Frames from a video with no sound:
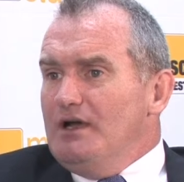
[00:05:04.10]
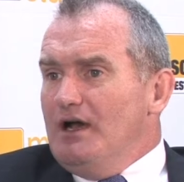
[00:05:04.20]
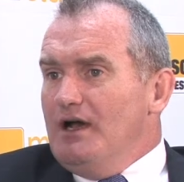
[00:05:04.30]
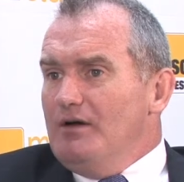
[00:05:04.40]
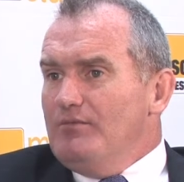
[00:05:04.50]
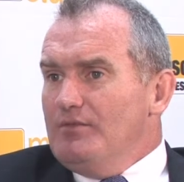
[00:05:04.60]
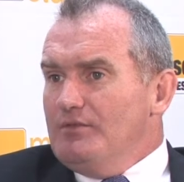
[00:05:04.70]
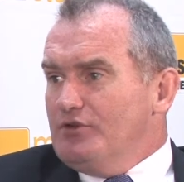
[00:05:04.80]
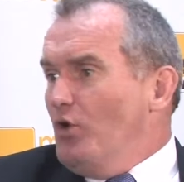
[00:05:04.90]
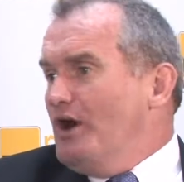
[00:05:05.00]

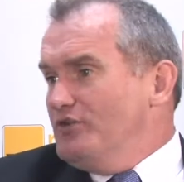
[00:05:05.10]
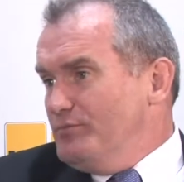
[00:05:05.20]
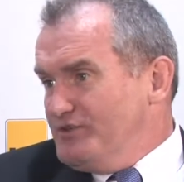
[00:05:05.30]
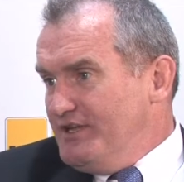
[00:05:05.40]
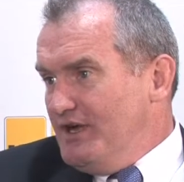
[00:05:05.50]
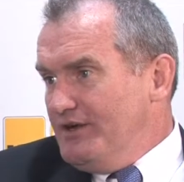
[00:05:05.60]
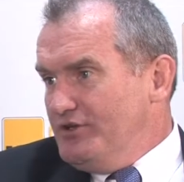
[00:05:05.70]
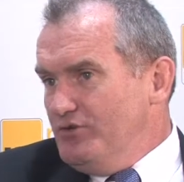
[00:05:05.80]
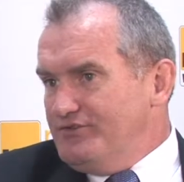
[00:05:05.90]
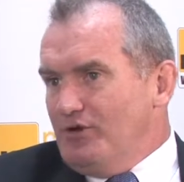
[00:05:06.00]
go 100%
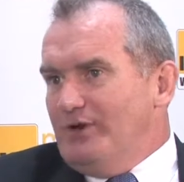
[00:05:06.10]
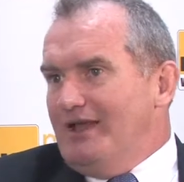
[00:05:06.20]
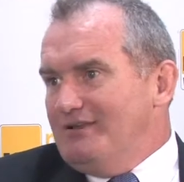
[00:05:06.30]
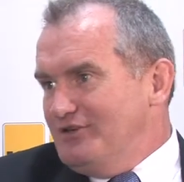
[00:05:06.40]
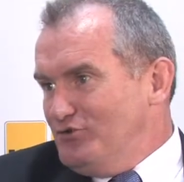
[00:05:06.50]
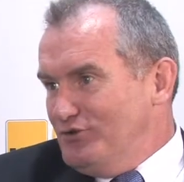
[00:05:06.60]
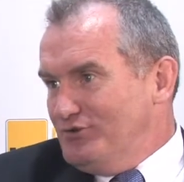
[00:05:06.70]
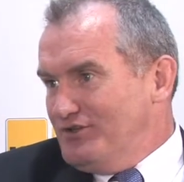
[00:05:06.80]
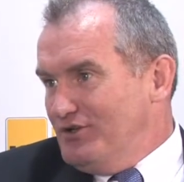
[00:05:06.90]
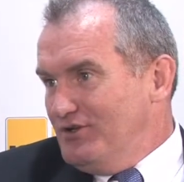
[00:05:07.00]
IQ. So we had to
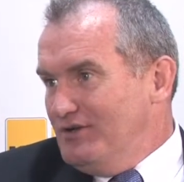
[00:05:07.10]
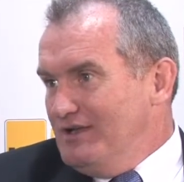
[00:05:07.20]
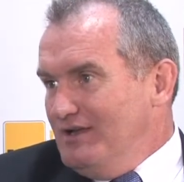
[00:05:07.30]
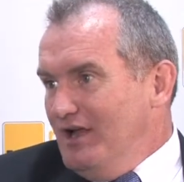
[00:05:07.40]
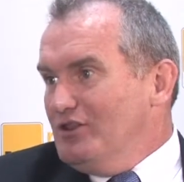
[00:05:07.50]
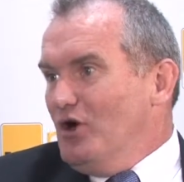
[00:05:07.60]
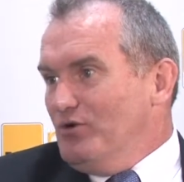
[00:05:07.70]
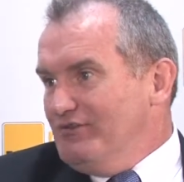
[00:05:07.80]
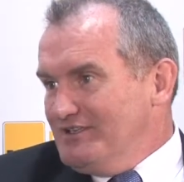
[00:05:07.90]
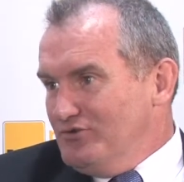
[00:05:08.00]
introduce a
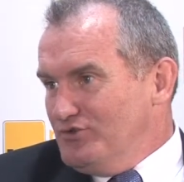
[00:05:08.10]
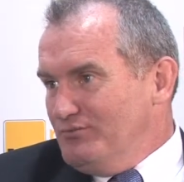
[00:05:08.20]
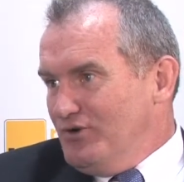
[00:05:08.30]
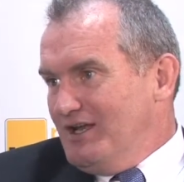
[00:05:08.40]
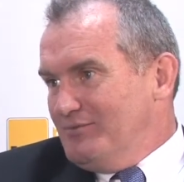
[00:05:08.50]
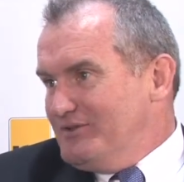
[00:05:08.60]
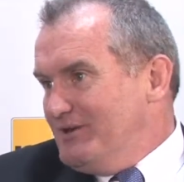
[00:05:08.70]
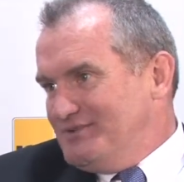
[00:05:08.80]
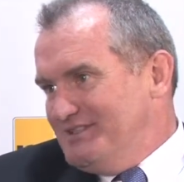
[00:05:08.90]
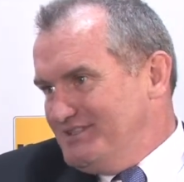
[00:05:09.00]
lower resolution product, but
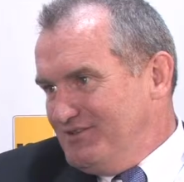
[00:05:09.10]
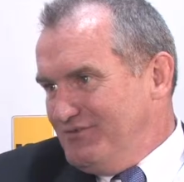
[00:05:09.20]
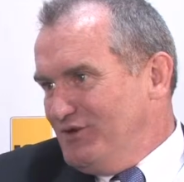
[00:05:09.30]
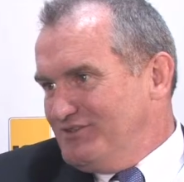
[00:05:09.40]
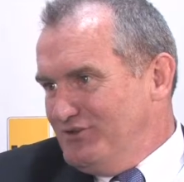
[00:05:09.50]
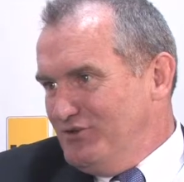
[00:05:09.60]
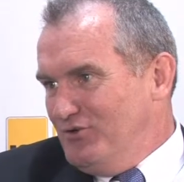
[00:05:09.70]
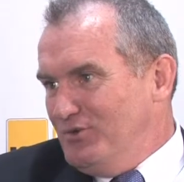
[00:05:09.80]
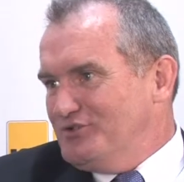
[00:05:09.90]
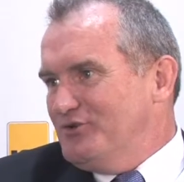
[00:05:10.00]
that was easy for us to
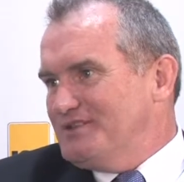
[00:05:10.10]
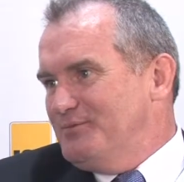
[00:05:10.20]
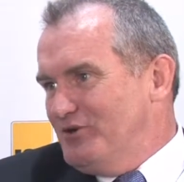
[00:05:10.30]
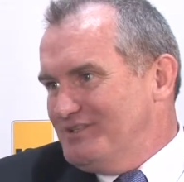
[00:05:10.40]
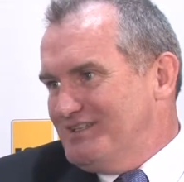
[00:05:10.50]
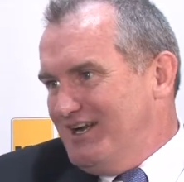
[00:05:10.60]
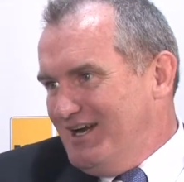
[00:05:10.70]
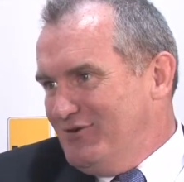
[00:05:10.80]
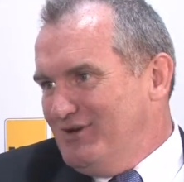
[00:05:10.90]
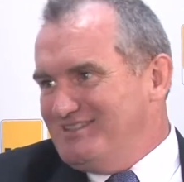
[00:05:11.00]
do. Once you're experienced in the
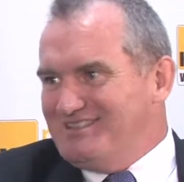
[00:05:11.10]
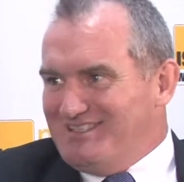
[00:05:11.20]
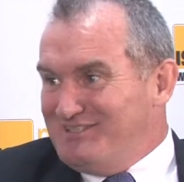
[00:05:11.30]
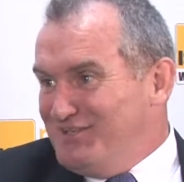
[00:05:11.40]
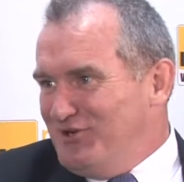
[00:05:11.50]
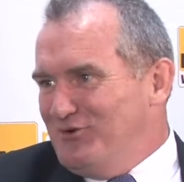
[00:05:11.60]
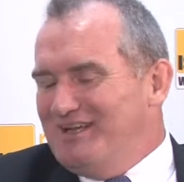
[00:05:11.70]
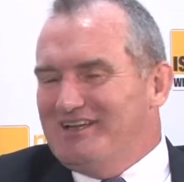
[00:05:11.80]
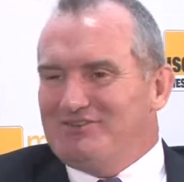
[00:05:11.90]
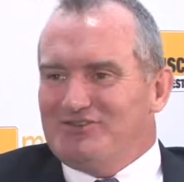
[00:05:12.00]
high res, it's easy to go
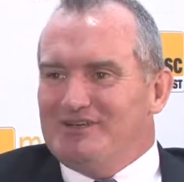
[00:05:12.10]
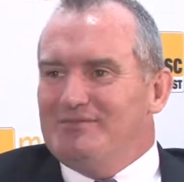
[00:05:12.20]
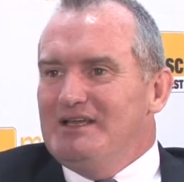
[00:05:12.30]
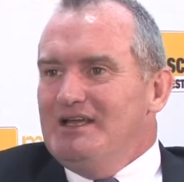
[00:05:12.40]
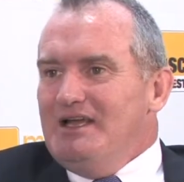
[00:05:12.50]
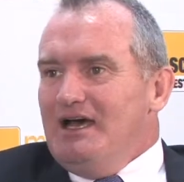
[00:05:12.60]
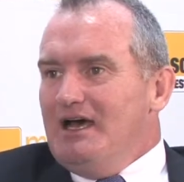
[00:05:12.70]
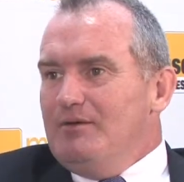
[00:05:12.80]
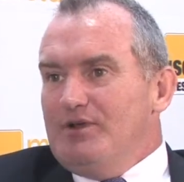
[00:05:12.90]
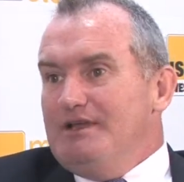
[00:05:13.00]
downstream.
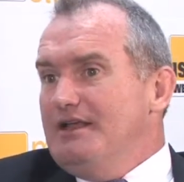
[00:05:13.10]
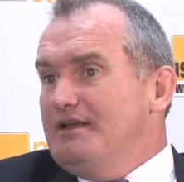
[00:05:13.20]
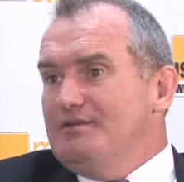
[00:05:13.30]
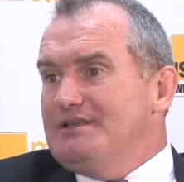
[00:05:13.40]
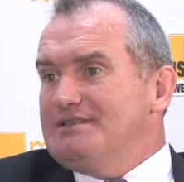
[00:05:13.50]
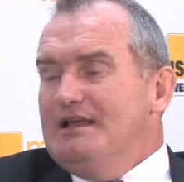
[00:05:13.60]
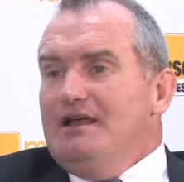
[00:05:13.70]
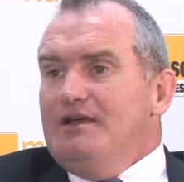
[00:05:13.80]
Yeah, it's,